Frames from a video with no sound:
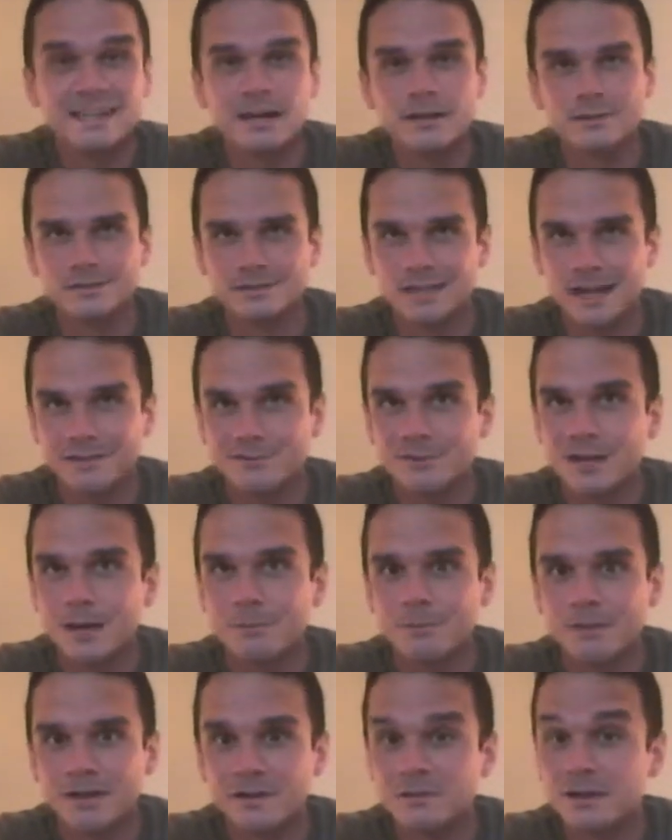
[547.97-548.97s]
It was after I
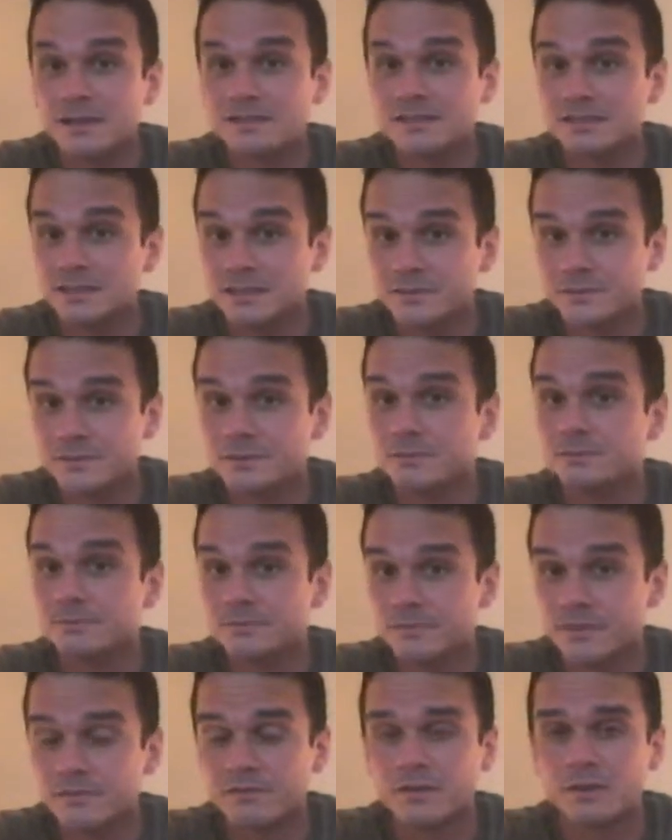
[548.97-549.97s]
played Resident Evil
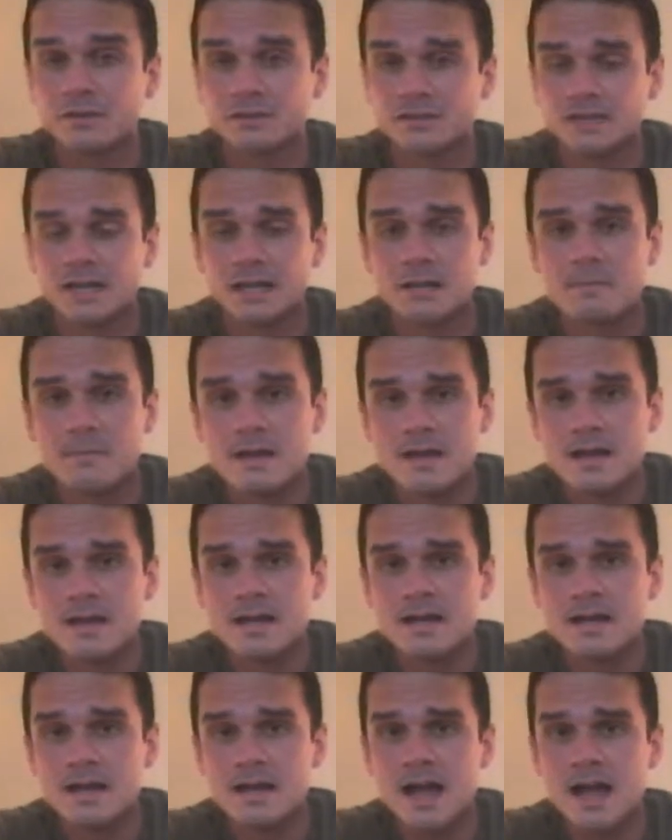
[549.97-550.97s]
the first time,
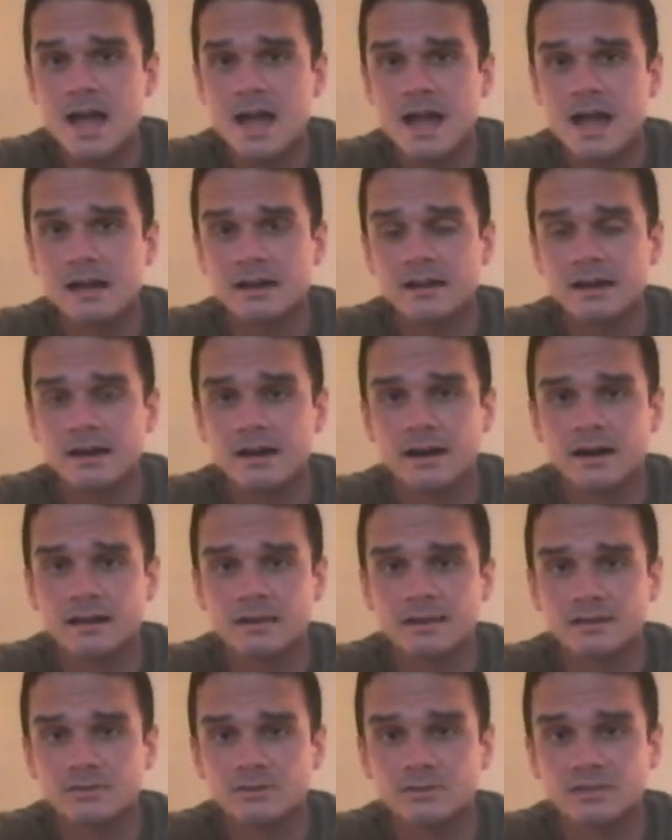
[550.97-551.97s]
and
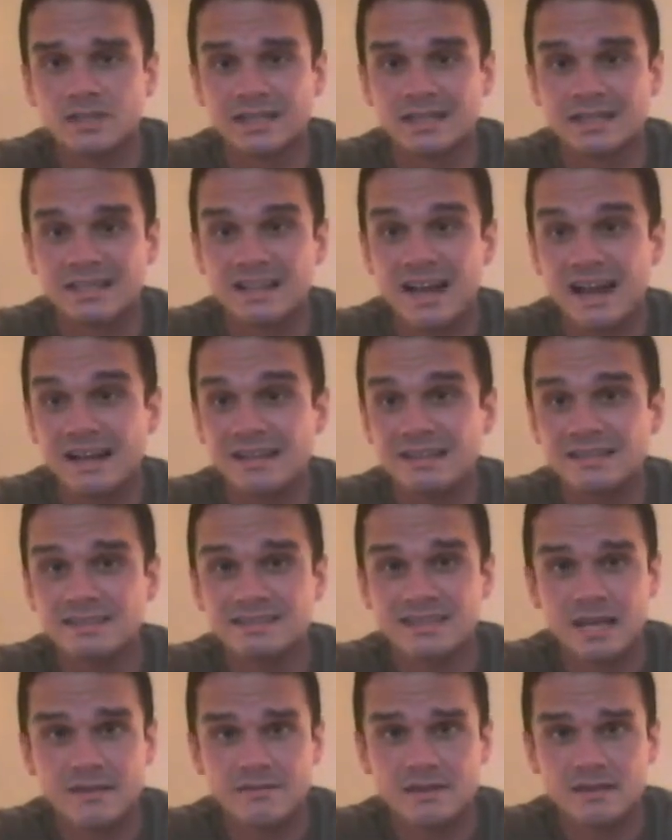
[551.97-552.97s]
this was like
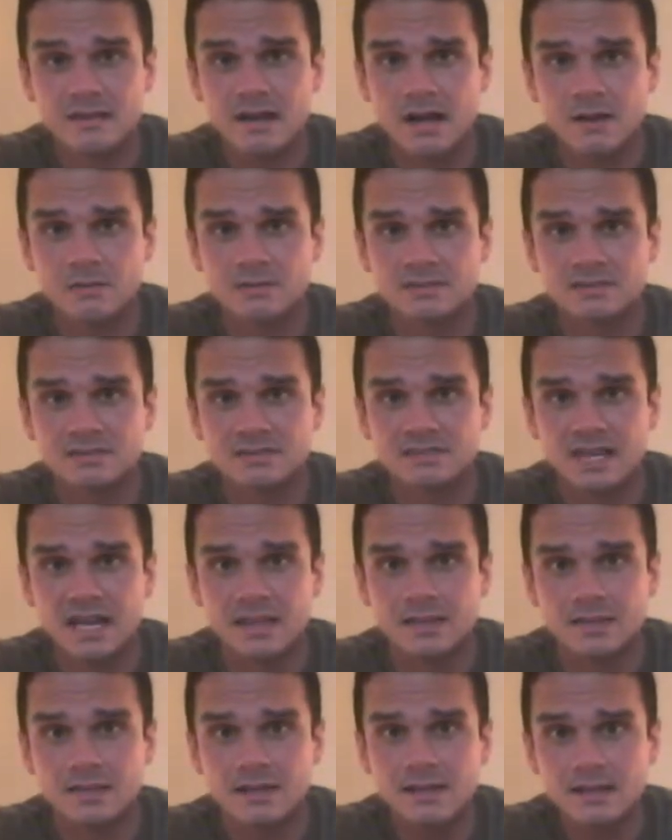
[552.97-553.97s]
'97. I
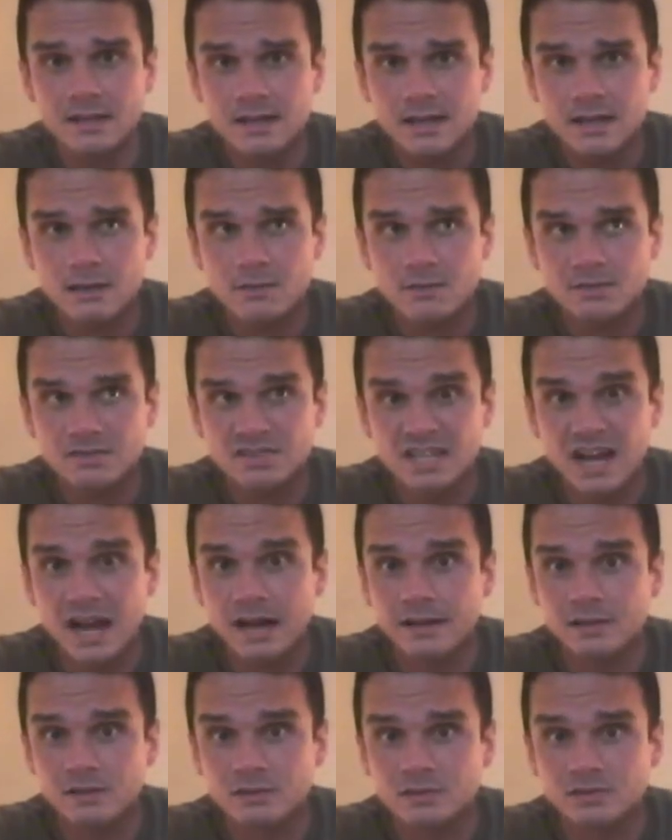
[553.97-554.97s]
think I was
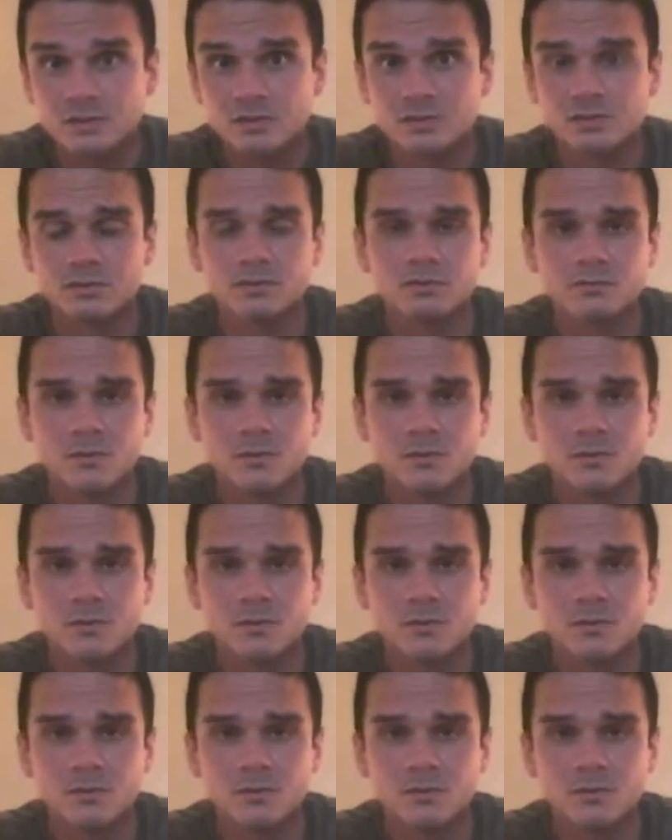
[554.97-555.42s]
9 years old.